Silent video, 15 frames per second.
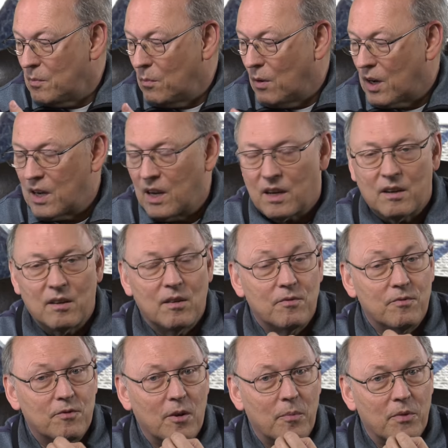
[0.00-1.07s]
Mortlach
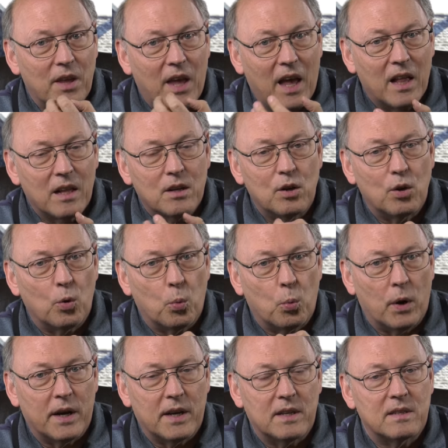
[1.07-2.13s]
from the alcohol
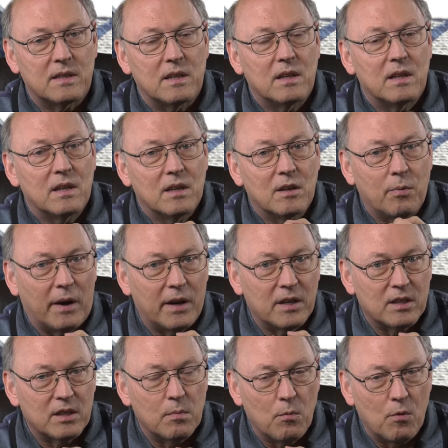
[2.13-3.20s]
wise quite a
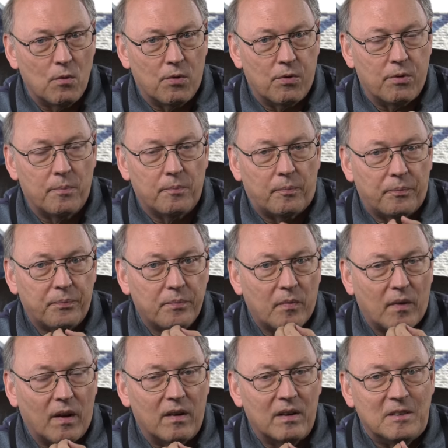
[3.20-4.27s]
smooth
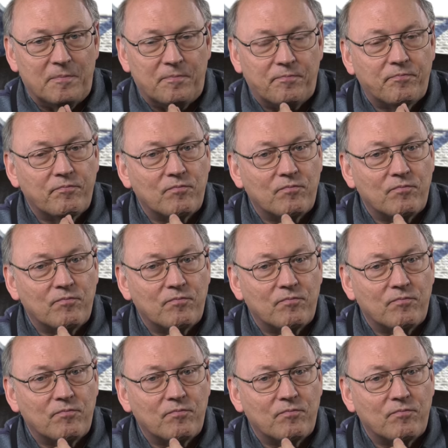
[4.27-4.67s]
um,